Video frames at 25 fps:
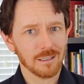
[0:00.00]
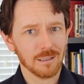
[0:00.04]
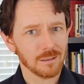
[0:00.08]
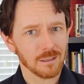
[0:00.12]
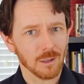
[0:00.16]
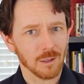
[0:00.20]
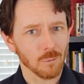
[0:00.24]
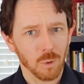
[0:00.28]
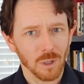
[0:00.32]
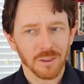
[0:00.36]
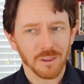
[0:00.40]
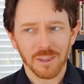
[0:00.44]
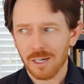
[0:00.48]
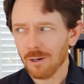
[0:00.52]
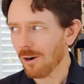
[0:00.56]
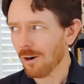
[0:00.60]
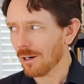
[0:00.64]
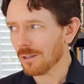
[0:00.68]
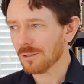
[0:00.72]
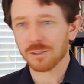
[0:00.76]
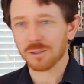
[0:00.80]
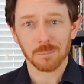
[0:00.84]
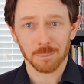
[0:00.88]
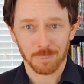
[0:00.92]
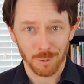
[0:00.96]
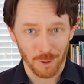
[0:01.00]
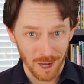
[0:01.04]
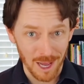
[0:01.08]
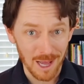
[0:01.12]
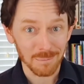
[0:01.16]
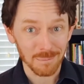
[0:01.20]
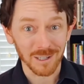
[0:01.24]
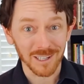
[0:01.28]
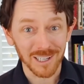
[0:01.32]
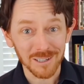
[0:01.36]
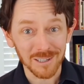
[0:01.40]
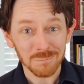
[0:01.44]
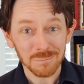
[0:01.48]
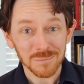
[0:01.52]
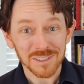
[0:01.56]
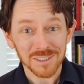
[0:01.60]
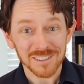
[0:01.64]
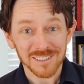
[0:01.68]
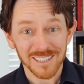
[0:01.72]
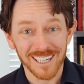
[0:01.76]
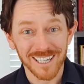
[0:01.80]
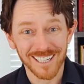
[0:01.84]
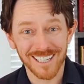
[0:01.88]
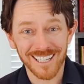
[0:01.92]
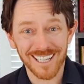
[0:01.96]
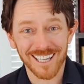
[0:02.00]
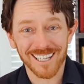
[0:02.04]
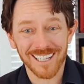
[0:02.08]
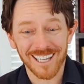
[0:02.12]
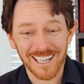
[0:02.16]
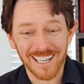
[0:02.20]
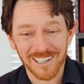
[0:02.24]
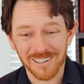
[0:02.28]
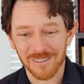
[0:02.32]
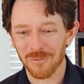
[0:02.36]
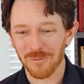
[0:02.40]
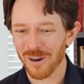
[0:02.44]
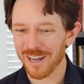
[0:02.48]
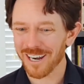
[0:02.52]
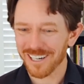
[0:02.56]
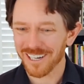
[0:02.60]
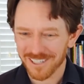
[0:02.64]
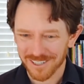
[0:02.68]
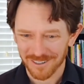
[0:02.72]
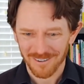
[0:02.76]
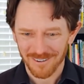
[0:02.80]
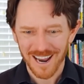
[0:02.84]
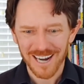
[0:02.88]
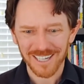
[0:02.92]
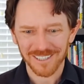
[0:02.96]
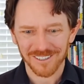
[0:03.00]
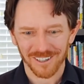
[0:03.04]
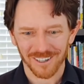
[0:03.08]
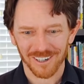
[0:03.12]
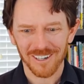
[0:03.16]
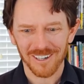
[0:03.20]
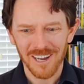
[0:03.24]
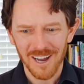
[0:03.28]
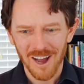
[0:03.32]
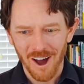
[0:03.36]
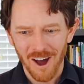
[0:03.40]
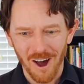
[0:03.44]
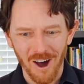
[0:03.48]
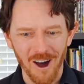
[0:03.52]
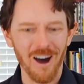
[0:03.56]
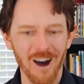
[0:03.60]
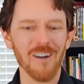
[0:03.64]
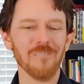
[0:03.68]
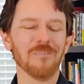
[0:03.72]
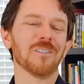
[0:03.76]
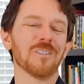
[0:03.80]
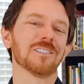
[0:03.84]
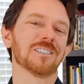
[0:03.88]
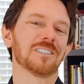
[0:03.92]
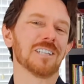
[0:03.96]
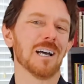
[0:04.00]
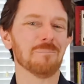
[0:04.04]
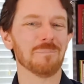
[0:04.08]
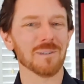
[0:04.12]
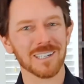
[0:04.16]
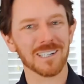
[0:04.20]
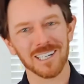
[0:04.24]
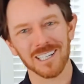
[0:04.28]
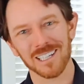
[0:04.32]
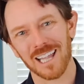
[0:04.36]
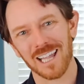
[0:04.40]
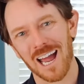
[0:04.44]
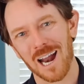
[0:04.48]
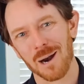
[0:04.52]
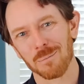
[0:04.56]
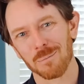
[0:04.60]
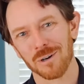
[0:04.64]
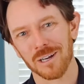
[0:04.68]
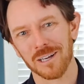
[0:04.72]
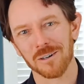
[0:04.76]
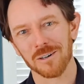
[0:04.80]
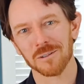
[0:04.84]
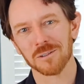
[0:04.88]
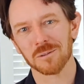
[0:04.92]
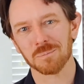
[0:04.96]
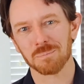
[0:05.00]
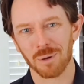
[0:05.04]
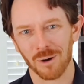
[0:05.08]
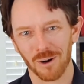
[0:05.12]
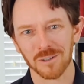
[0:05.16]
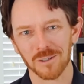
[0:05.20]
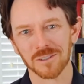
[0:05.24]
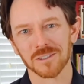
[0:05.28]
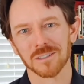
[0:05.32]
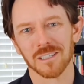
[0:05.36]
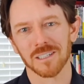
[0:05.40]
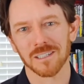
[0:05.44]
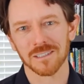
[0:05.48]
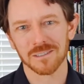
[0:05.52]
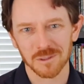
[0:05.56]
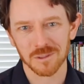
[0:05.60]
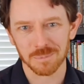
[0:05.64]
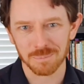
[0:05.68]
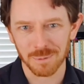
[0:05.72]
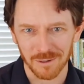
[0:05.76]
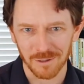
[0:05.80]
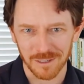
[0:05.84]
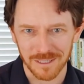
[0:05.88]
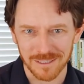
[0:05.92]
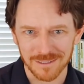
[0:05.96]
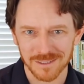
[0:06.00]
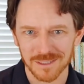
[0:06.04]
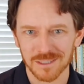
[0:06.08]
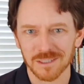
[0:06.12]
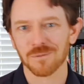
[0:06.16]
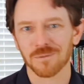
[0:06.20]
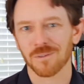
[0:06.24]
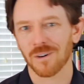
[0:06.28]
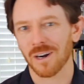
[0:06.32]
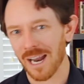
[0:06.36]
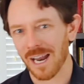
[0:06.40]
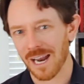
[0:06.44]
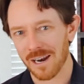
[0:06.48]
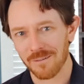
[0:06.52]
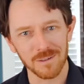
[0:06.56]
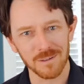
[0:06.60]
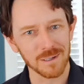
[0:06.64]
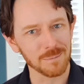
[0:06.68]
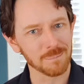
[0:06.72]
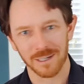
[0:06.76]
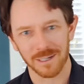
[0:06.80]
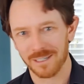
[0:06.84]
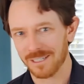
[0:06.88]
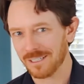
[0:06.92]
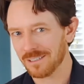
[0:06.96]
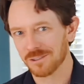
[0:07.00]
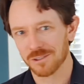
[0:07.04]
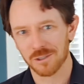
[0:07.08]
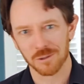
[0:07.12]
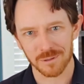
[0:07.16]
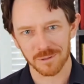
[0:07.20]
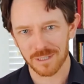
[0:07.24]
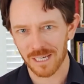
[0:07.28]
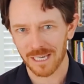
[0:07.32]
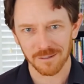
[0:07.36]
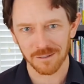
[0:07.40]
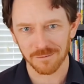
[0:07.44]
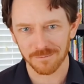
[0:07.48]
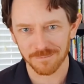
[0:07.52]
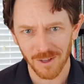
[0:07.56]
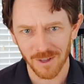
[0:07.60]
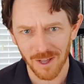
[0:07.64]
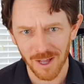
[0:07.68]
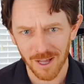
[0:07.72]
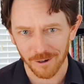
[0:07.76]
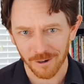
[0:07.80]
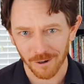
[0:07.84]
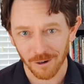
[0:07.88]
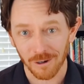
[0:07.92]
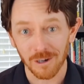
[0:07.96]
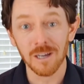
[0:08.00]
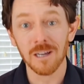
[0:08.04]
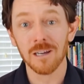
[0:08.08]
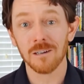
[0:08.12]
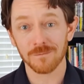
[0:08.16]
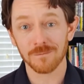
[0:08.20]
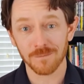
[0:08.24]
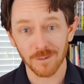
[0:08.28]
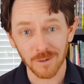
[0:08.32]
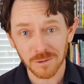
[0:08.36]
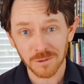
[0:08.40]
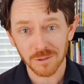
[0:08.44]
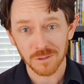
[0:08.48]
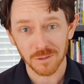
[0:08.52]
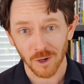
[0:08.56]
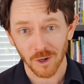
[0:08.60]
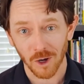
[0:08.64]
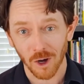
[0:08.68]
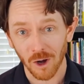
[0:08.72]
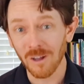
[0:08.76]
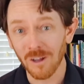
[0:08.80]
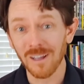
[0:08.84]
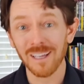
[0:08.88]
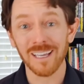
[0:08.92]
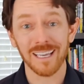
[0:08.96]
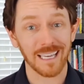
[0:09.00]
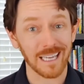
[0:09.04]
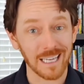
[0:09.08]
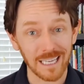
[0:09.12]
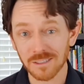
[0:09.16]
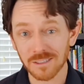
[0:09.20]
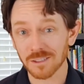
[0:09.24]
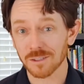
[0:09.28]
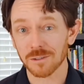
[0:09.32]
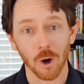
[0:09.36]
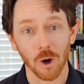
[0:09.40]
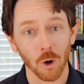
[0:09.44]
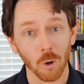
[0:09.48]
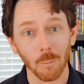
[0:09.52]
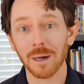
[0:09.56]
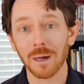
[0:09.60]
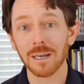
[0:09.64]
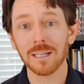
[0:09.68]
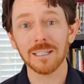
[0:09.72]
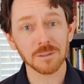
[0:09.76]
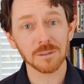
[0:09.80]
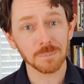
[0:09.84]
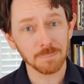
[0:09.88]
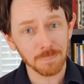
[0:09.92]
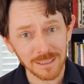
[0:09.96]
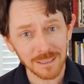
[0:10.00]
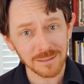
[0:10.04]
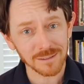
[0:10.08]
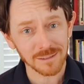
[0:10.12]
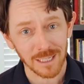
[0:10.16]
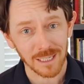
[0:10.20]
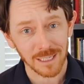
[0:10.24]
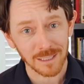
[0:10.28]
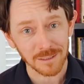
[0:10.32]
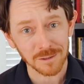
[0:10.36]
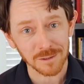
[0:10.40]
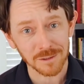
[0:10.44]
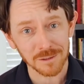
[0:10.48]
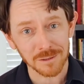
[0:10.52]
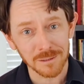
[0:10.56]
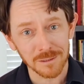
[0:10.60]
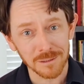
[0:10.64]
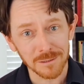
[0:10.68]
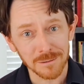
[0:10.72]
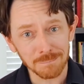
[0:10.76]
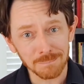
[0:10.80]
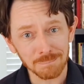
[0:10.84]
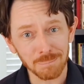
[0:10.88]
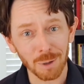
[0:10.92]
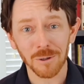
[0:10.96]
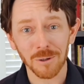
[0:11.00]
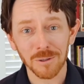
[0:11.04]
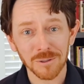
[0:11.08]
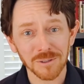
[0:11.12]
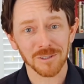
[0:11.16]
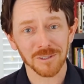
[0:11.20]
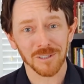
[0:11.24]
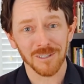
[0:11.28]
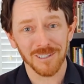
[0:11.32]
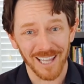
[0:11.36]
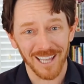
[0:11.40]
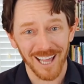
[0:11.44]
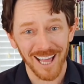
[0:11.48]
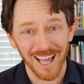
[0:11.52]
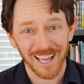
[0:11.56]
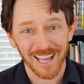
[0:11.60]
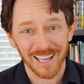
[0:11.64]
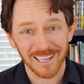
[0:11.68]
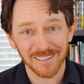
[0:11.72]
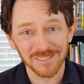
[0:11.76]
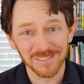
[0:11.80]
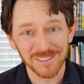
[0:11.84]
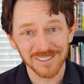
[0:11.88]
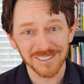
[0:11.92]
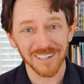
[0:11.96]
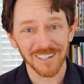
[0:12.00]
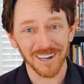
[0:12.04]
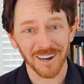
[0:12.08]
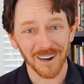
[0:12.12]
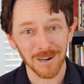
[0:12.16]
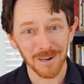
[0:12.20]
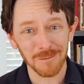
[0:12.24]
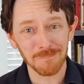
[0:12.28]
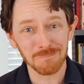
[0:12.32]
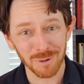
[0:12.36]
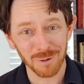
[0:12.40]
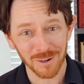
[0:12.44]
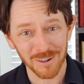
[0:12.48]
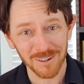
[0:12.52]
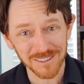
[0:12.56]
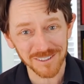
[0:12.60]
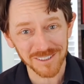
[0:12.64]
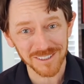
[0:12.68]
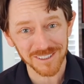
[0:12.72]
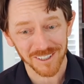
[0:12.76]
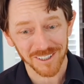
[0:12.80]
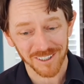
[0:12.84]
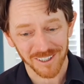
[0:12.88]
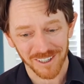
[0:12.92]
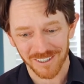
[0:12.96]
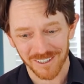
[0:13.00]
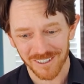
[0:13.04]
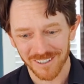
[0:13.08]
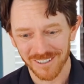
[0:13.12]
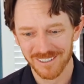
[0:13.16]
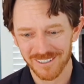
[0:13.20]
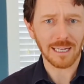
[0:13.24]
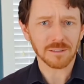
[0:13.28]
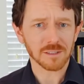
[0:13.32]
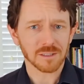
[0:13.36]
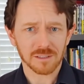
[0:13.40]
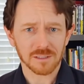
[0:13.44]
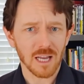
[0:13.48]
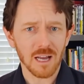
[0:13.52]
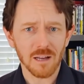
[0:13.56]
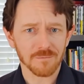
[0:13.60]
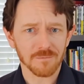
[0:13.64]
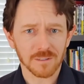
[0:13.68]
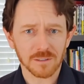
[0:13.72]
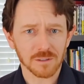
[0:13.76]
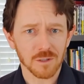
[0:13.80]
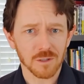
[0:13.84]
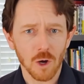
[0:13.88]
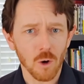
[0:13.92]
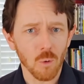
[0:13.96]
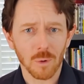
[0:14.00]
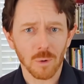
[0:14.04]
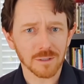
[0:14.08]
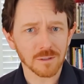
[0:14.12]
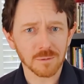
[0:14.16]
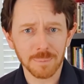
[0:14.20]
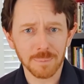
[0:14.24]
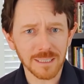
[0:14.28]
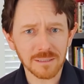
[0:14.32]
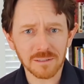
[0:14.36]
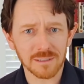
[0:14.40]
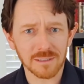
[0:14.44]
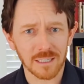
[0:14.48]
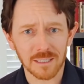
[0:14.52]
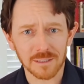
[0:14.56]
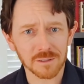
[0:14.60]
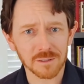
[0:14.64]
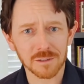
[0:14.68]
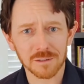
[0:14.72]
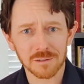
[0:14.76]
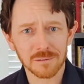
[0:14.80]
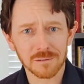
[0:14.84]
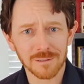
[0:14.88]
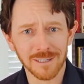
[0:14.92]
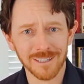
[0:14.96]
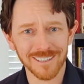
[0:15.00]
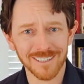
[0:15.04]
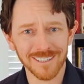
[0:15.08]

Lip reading: Well, there are some problems when a director offers up a collaborator's personal experiences for everybody's creative fodder. First of all, it's nobody's business. Personal lives are personal. That stuff is no one's business.